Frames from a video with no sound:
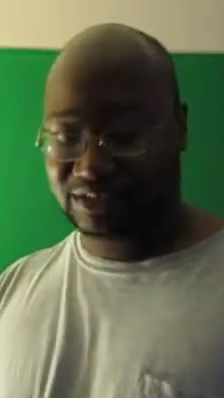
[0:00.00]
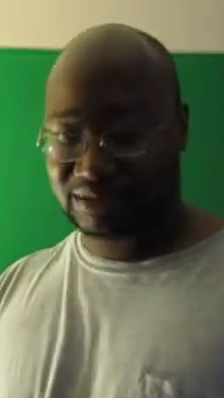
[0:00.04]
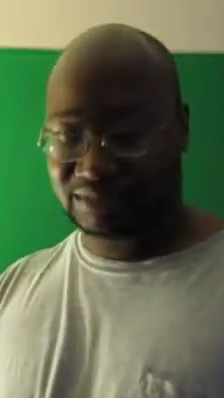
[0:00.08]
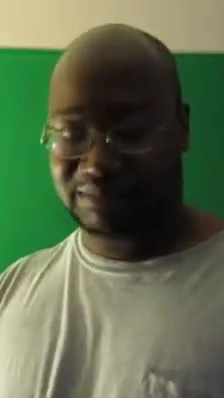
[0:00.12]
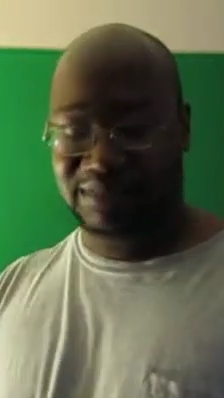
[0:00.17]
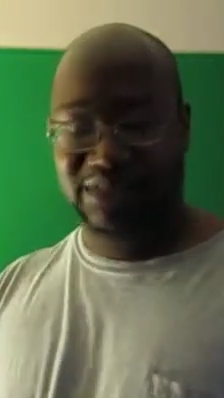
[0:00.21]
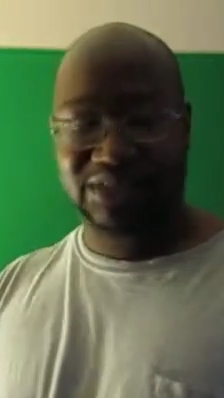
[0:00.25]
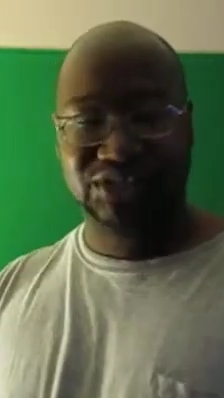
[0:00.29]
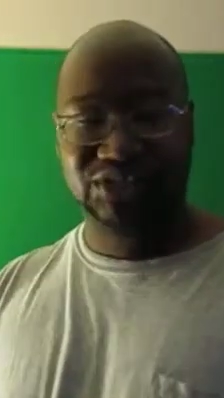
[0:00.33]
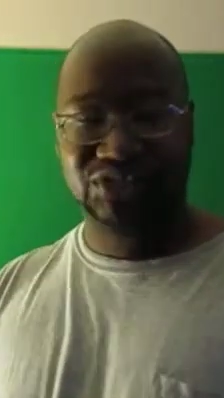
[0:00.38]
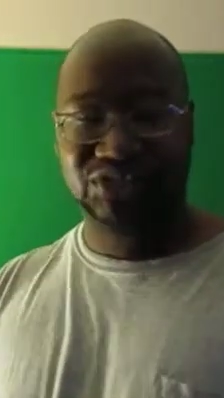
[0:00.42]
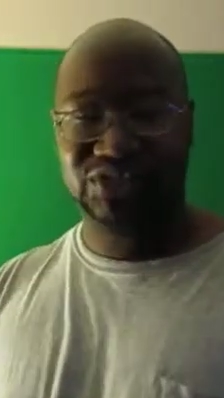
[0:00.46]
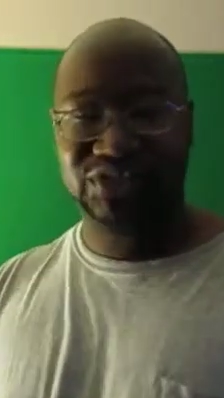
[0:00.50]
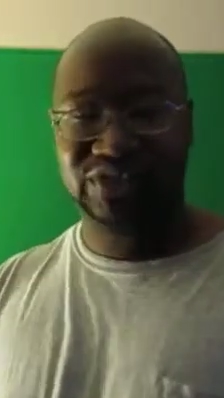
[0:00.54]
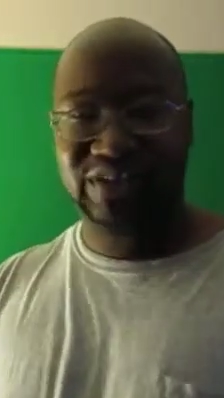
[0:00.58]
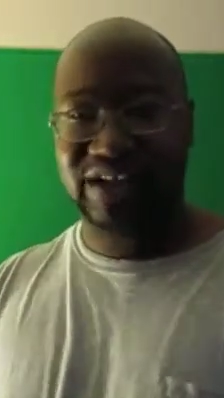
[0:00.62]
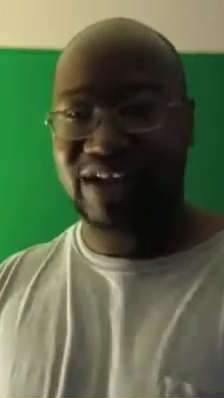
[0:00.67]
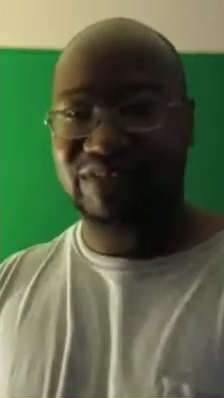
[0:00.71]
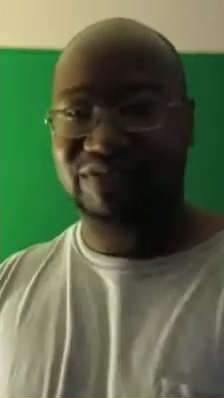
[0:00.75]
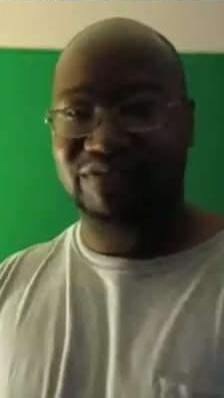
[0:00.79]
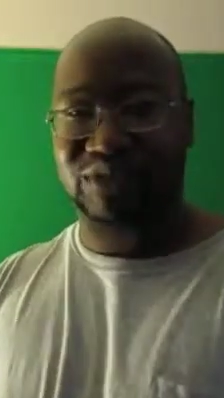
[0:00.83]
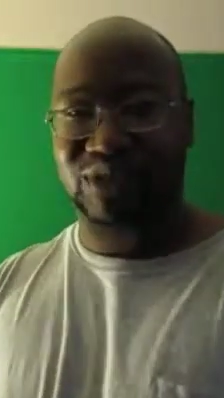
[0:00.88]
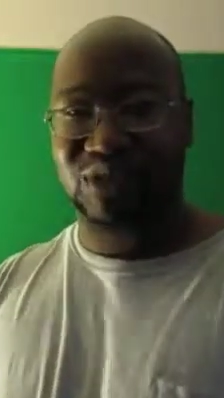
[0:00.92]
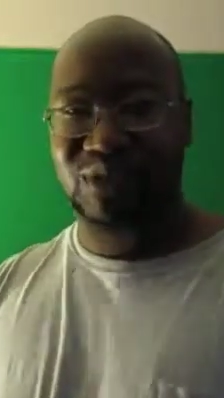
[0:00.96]
make sure you
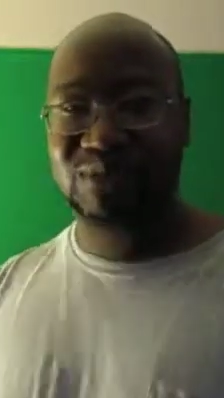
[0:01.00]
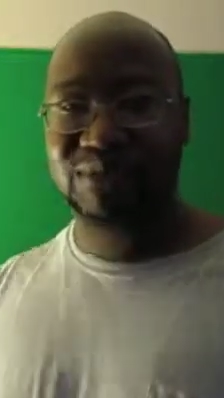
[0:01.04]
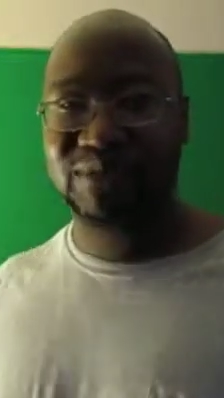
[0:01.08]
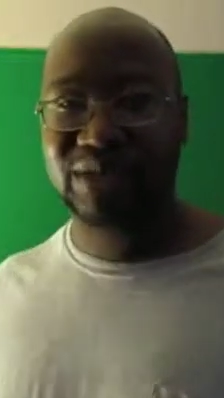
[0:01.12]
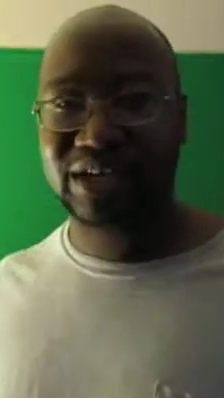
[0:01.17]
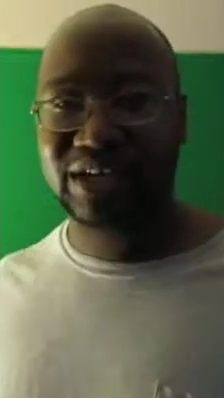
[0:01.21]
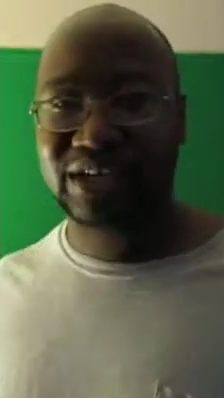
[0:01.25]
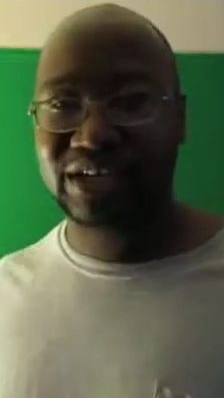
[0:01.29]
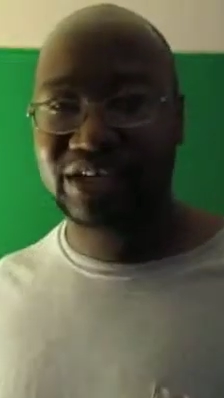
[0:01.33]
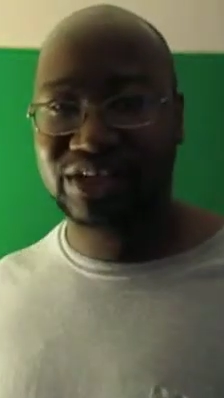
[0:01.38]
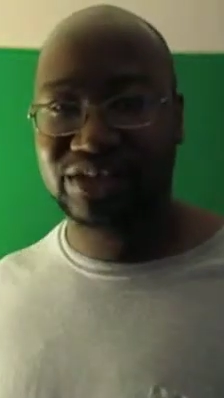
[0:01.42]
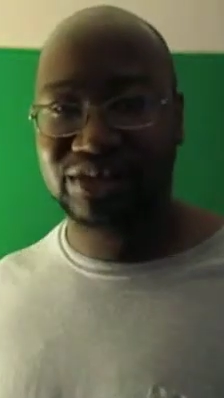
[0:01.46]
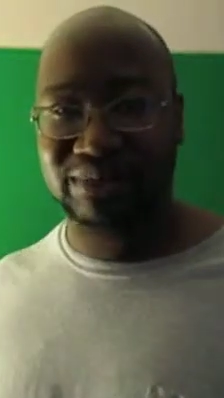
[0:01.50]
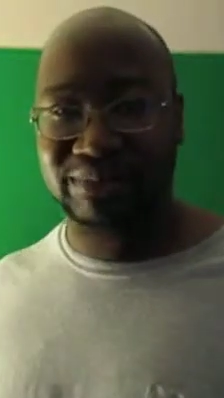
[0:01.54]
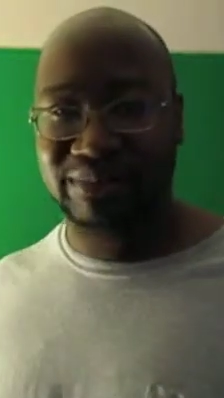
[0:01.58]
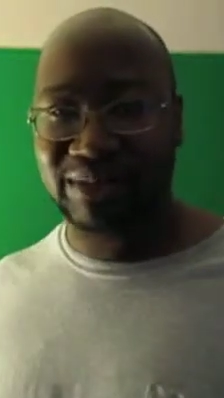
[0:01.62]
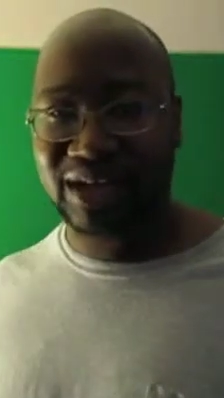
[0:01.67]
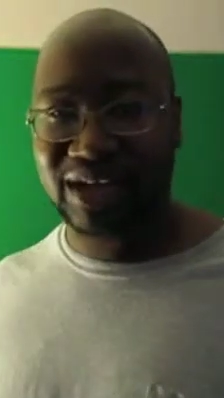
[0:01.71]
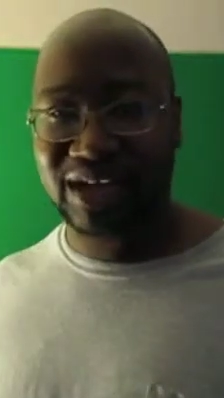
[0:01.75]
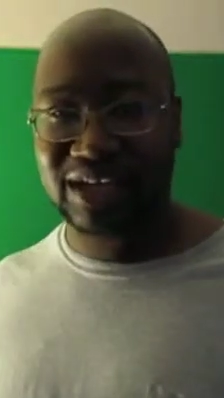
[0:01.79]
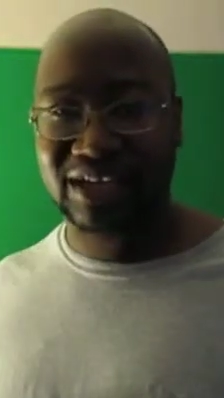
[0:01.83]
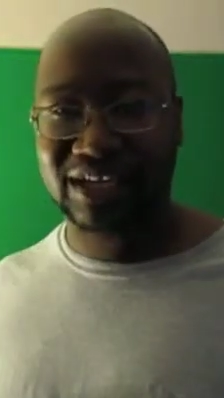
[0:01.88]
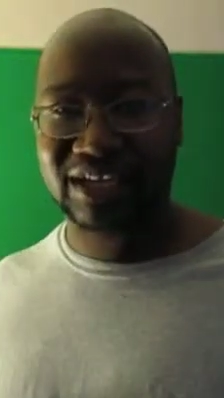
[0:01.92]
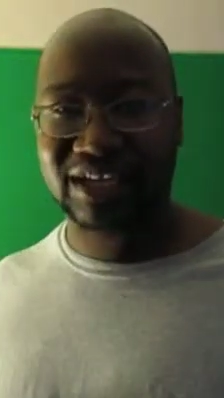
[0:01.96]
have no money in your
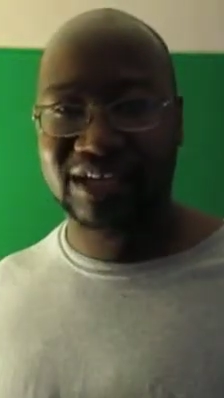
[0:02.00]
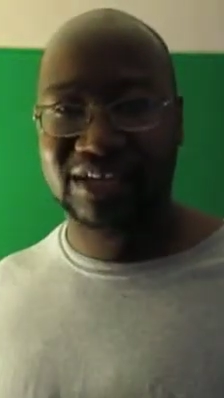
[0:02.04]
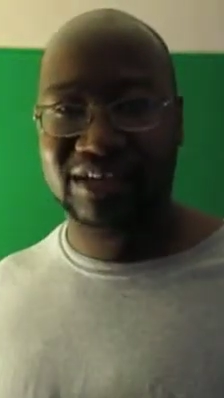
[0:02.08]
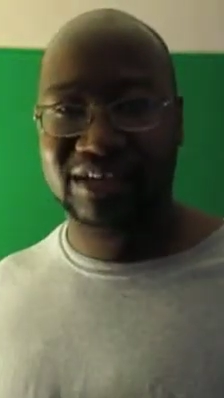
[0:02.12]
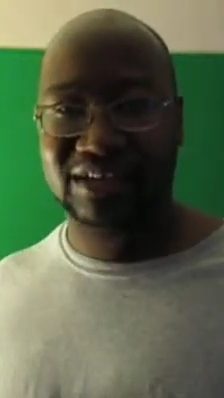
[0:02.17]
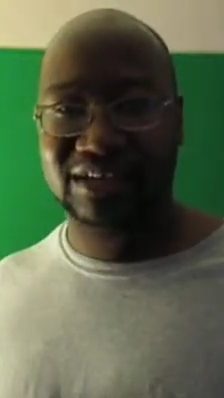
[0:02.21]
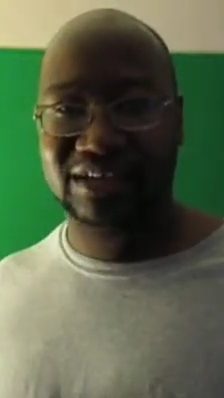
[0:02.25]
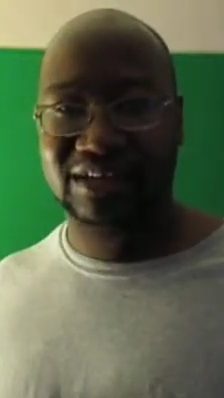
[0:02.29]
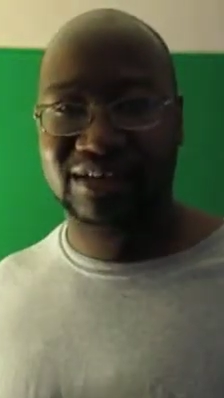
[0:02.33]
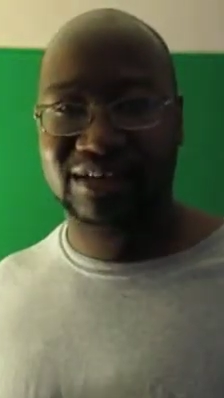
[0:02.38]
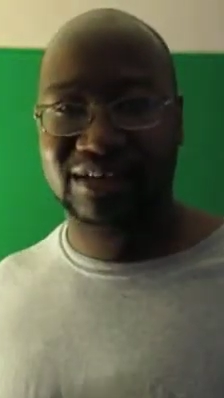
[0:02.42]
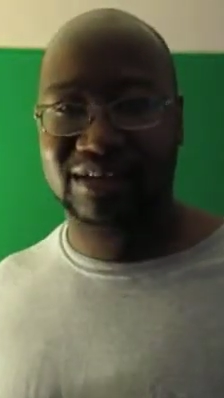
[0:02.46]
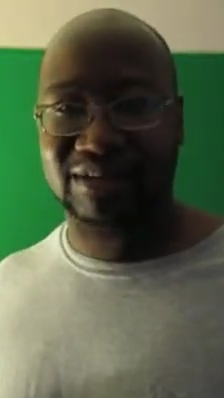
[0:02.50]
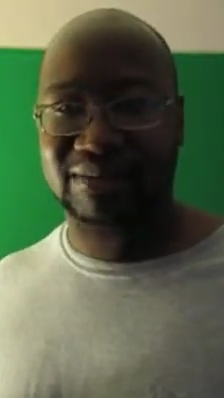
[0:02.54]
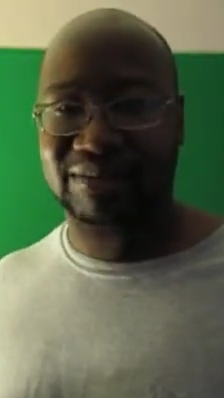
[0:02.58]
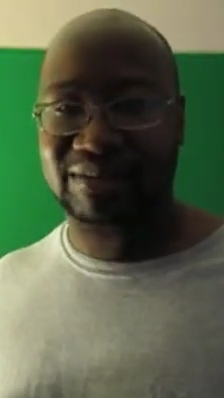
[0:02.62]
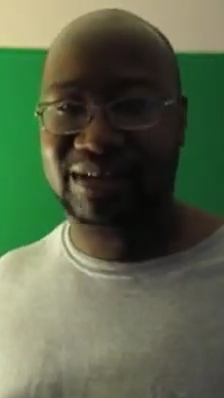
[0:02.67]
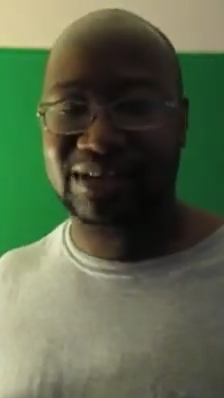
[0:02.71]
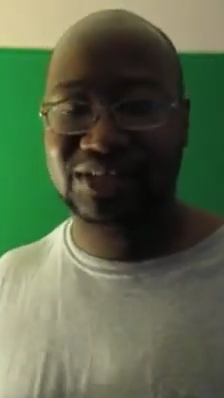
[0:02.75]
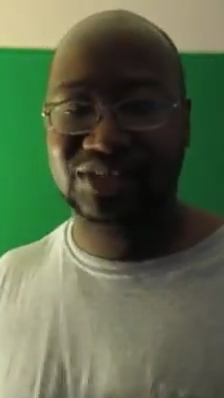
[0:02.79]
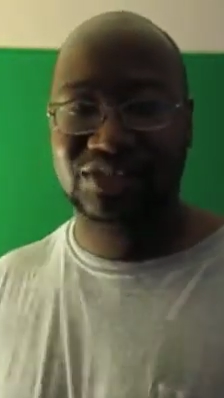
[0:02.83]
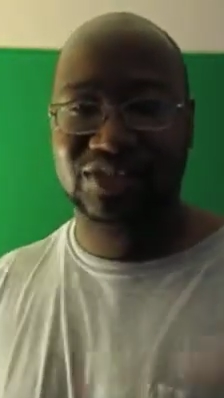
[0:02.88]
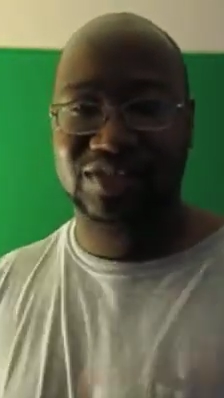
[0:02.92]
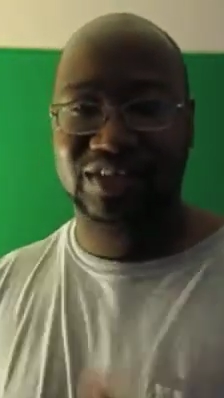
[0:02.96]
pocket and
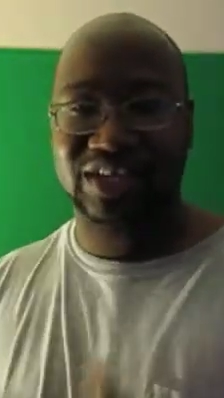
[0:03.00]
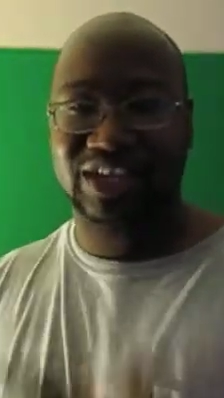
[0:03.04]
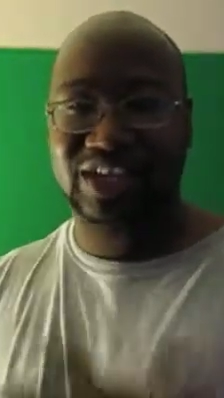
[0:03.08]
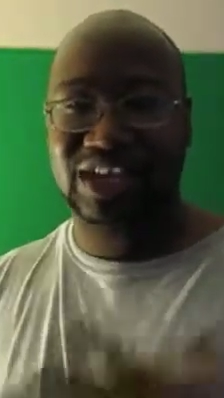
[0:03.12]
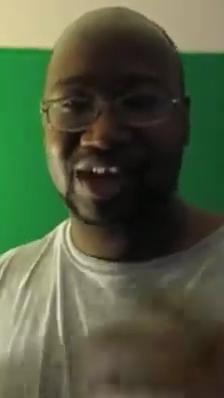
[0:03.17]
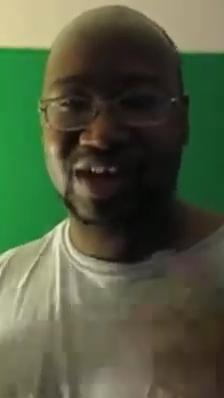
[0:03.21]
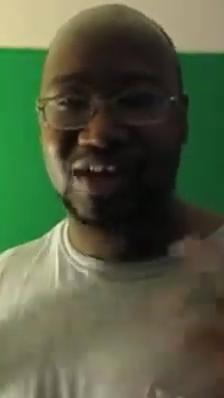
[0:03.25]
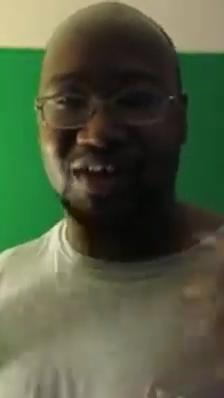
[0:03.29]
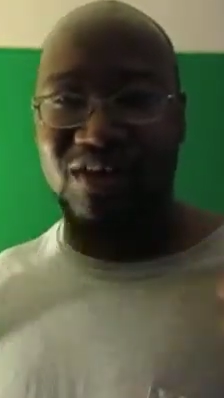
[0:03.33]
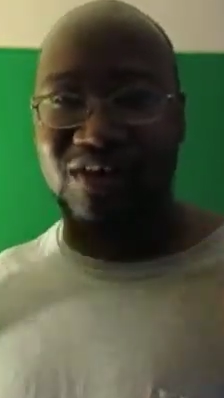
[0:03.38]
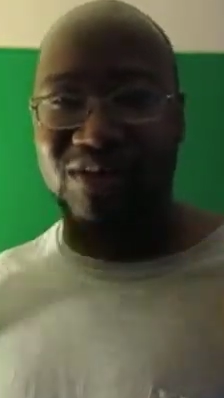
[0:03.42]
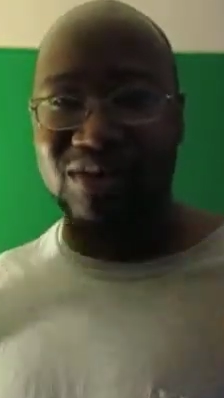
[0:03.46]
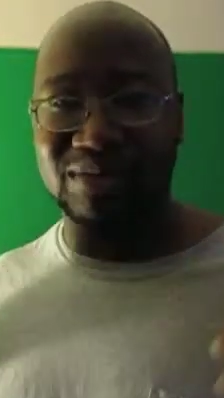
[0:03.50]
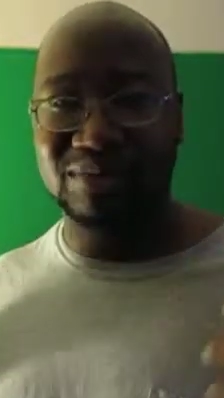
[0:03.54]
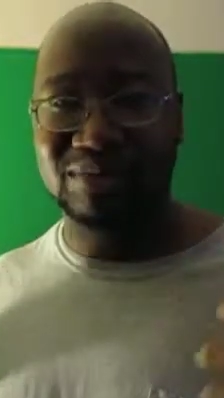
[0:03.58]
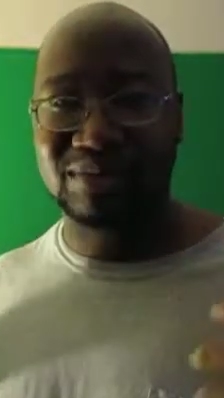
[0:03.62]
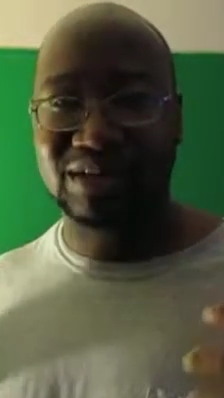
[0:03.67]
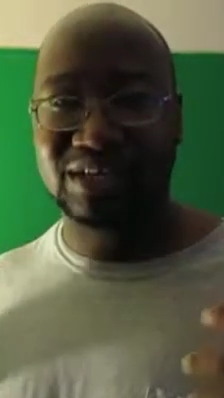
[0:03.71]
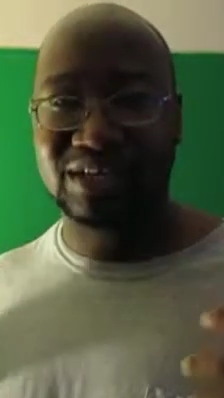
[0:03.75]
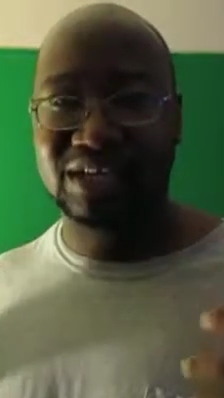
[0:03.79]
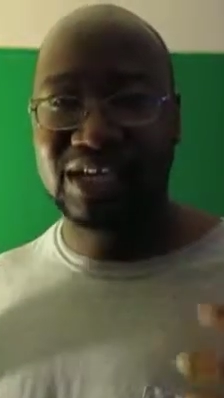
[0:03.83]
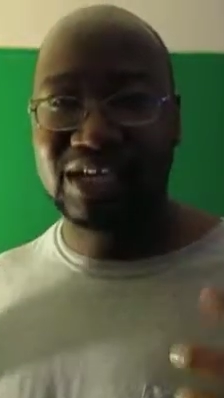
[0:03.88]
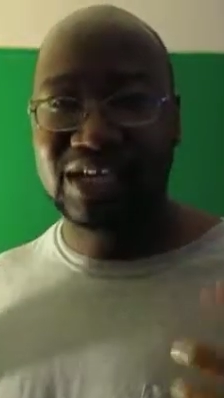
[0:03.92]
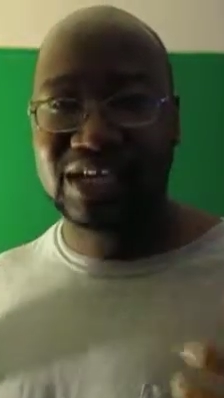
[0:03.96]
make sure they got all the
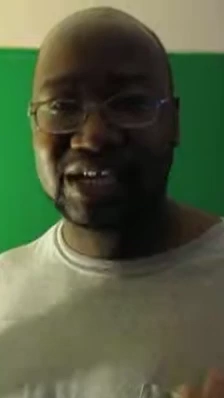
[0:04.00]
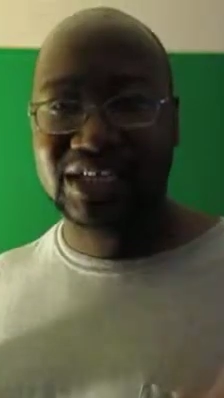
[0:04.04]
money,